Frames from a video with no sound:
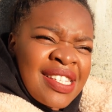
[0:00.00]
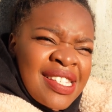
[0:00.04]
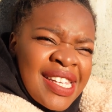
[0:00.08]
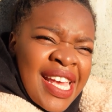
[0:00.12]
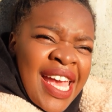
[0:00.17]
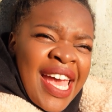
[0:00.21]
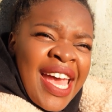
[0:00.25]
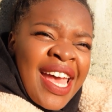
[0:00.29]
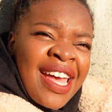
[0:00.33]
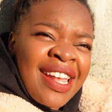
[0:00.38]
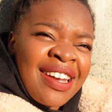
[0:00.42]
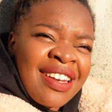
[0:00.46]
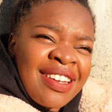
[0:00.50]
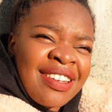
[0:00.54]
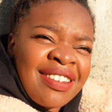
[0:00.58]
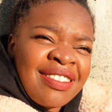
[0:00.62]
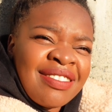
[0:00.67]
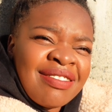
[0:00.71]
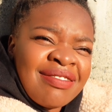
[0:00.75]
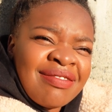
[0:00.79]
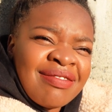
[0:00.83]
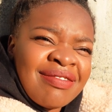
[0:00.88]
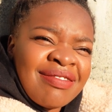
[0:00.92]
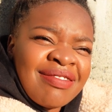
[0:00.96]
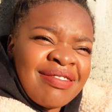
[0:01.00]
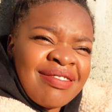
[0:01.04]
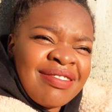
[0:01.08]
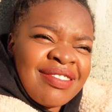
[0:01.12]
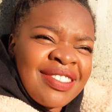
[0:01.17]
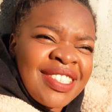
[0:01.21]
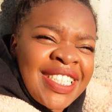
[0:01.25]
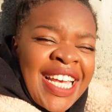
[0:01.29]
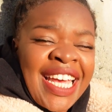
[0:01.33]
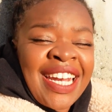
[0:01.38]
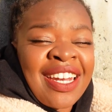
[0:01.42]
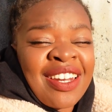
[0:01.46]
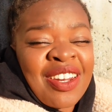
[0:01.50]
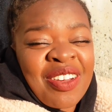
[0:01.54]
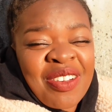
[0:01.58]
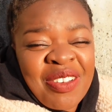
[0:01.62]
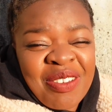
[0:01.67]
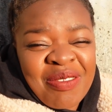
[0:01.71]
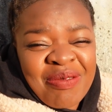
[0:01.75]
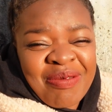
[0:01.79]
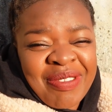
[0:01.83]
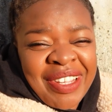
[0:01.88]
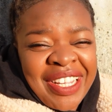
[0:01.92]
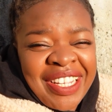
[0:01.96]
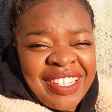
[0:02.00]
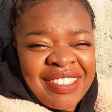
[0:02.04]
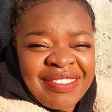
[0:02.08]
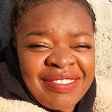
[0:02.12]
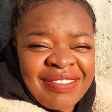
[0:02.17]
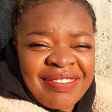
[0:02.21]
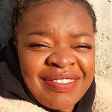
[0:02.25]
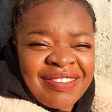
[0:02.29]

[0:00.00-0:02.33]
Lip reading: sad in a good way.